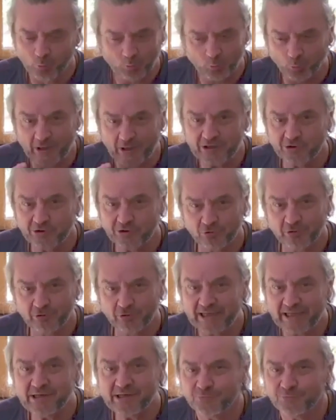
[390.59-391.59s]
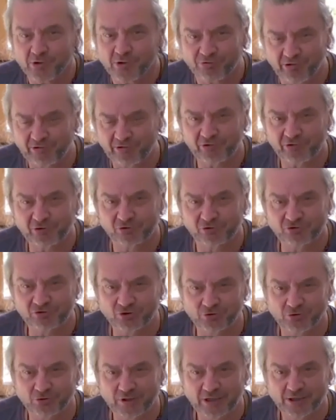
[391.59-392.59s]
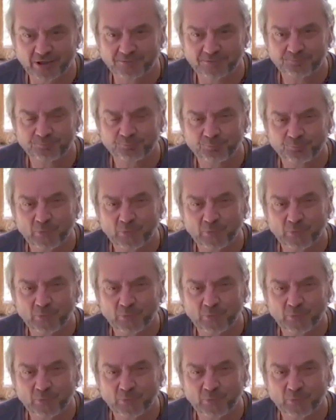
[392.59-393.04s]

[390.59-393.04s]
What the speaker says: when you're in the thing that you're doing,